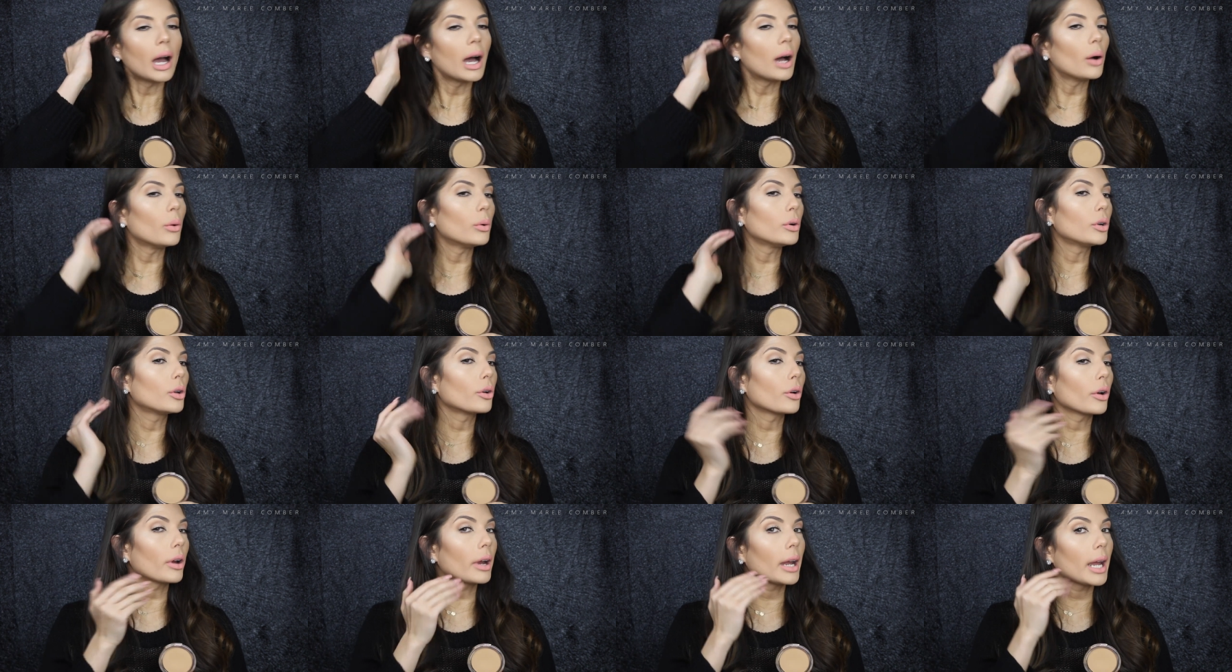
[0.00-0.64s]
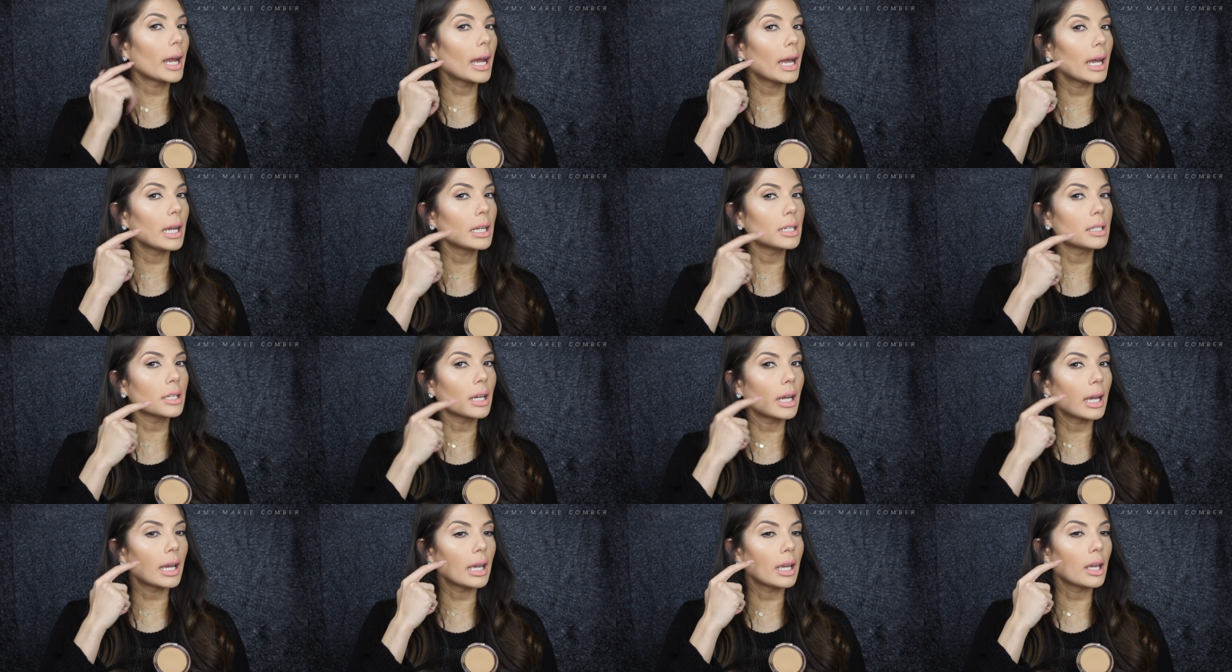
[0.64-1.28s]
I would
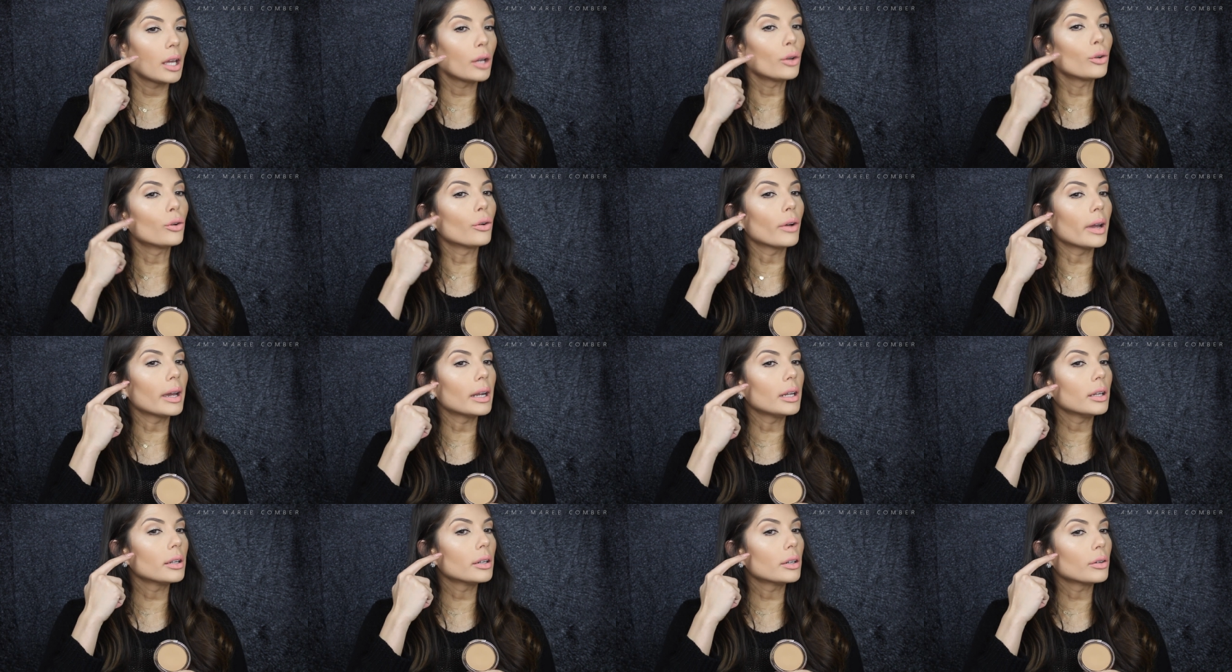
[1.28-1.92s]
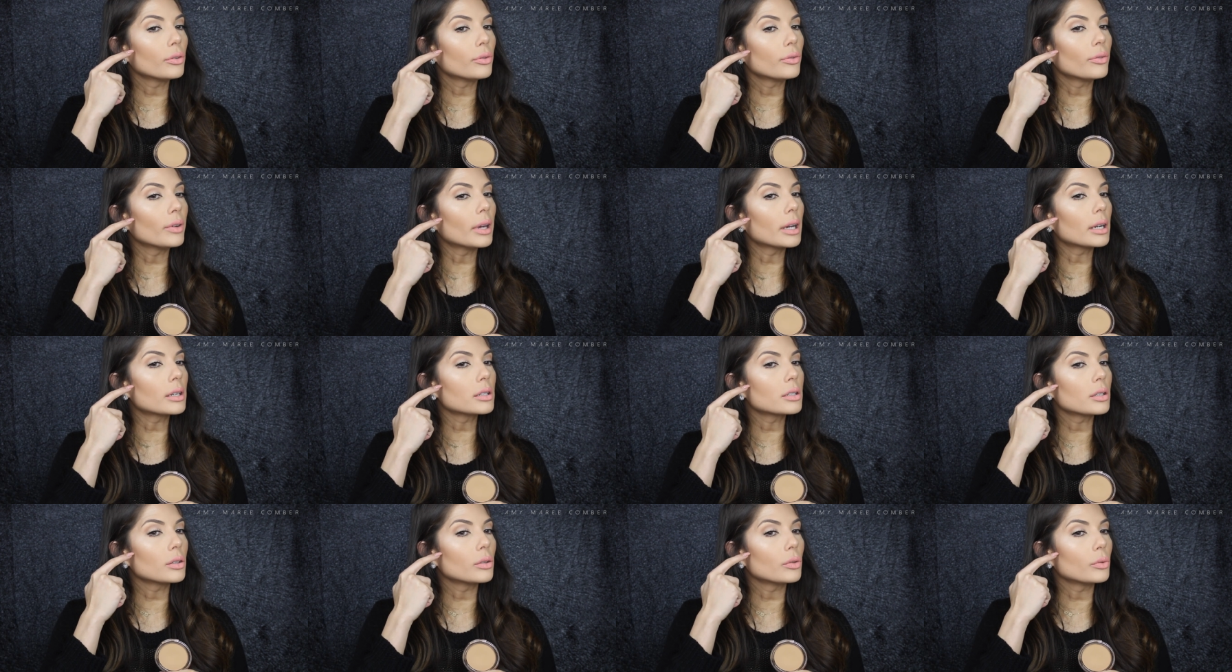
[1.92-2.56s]
create a gradient
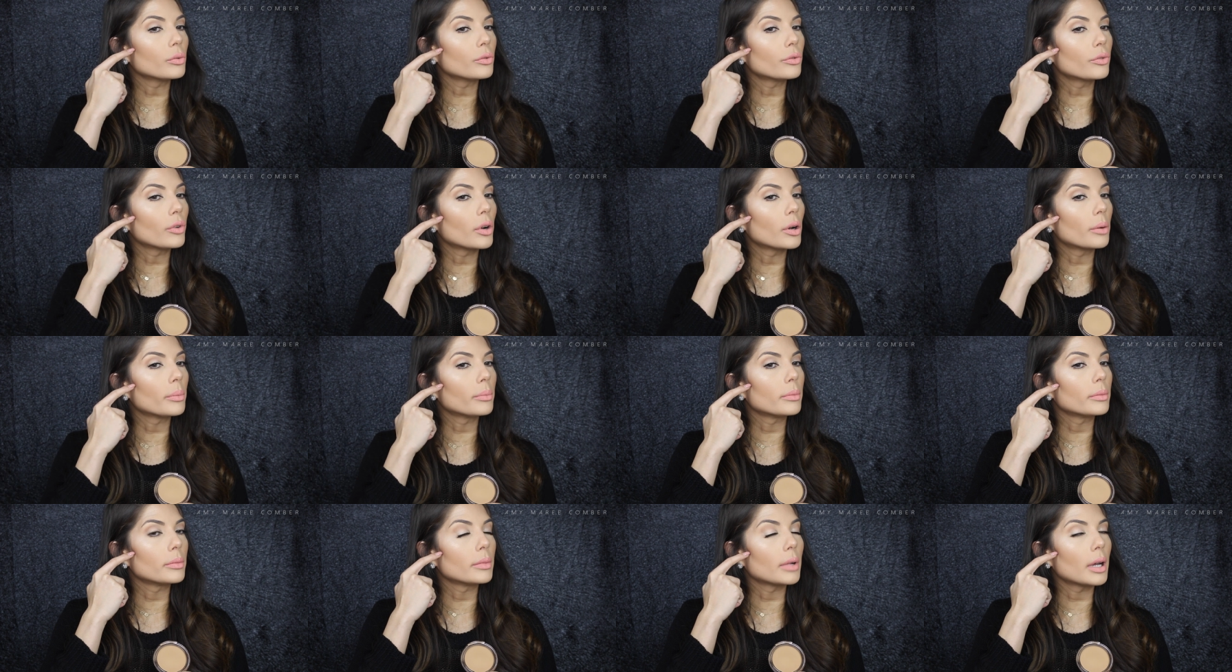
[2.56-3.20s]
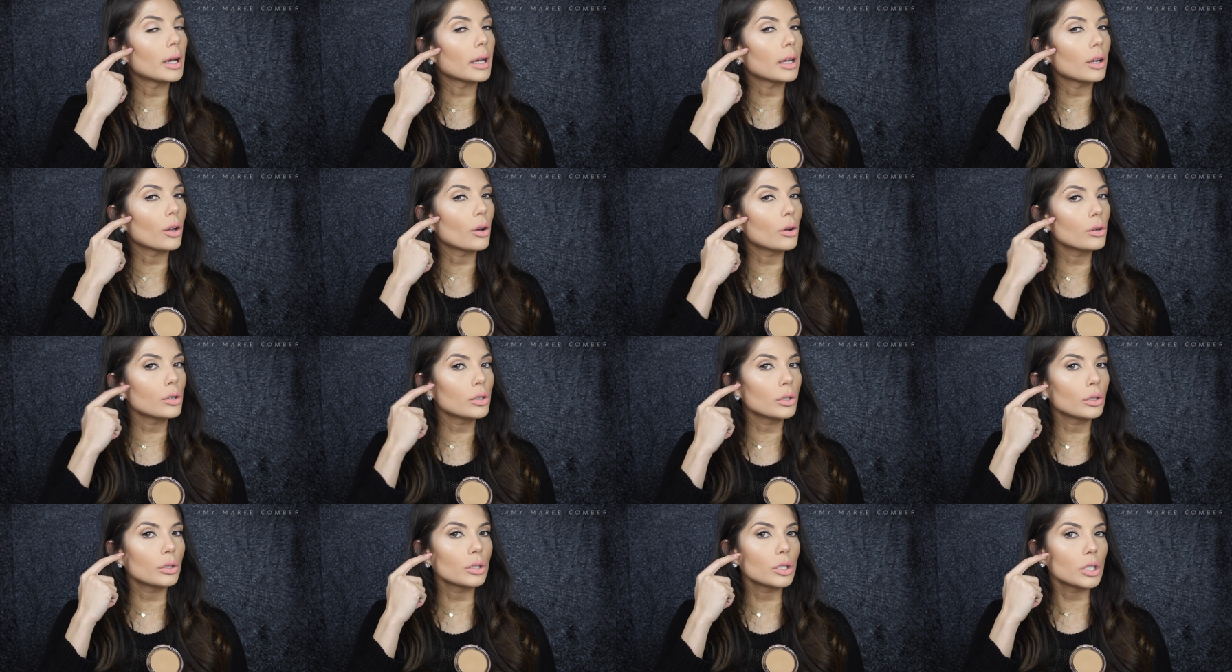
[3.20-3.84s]
effect from a
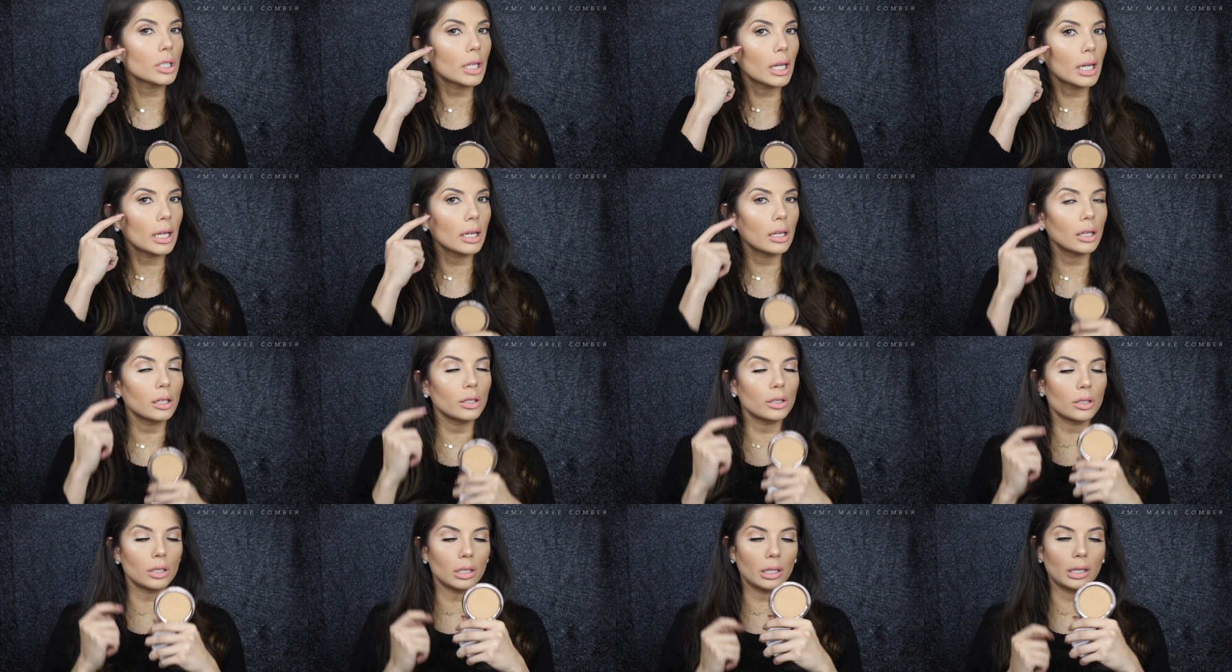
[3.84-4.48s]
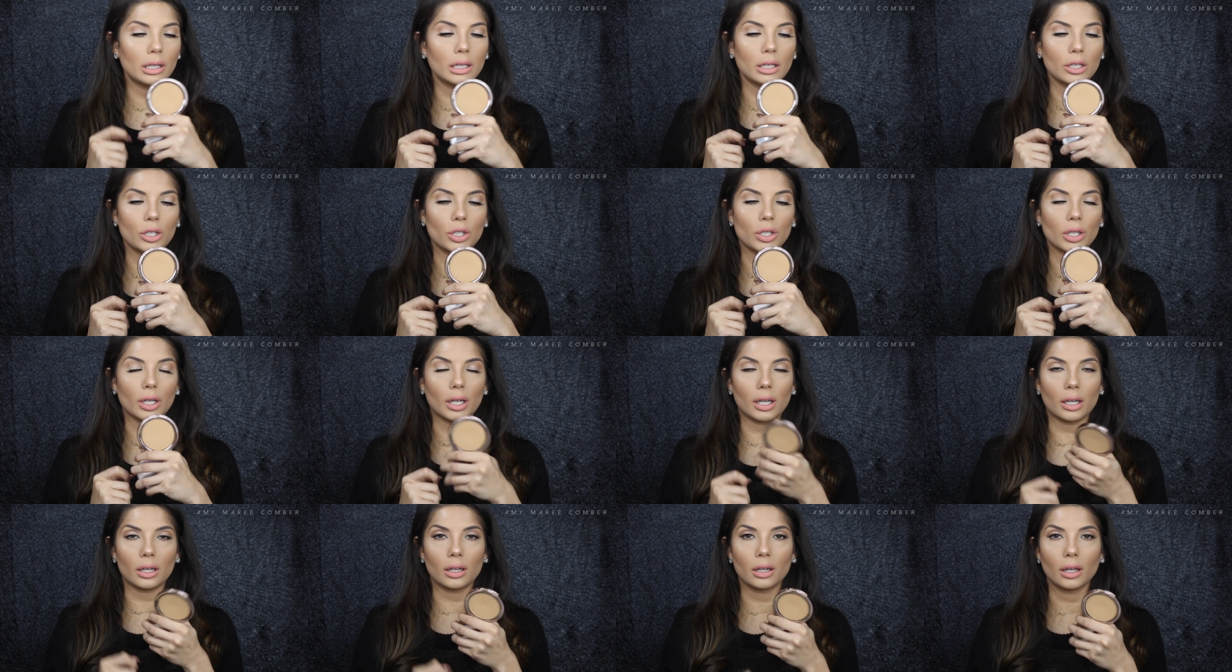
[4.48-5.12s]
contour shade to this
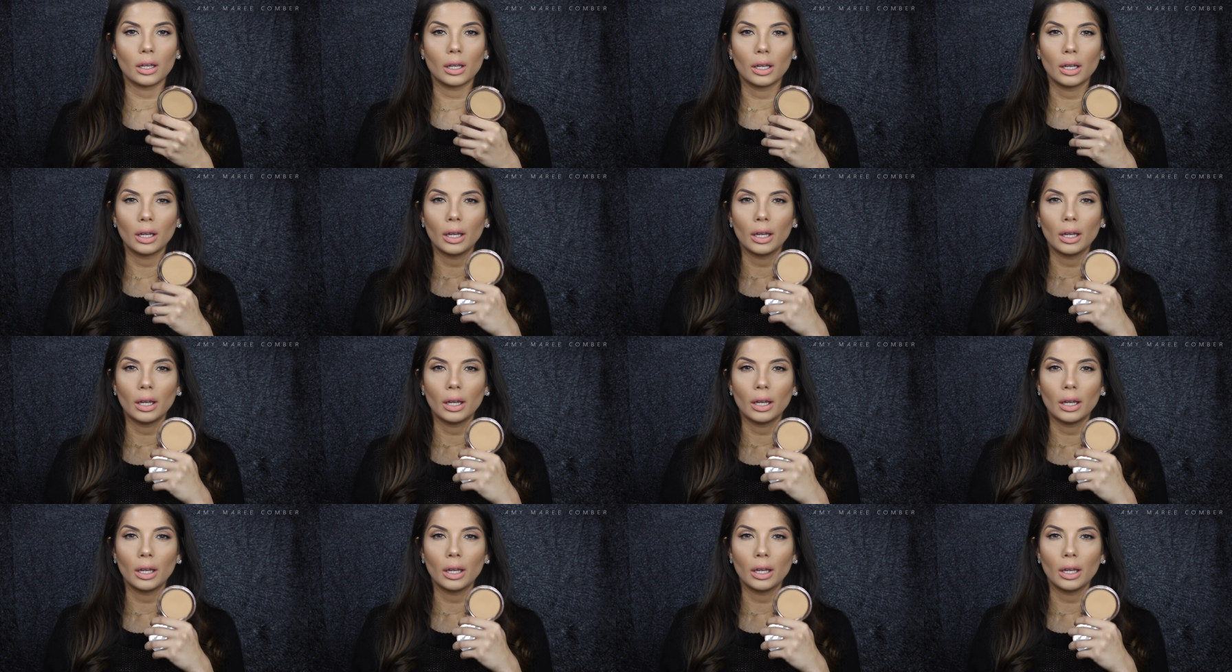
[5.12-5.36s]
shade.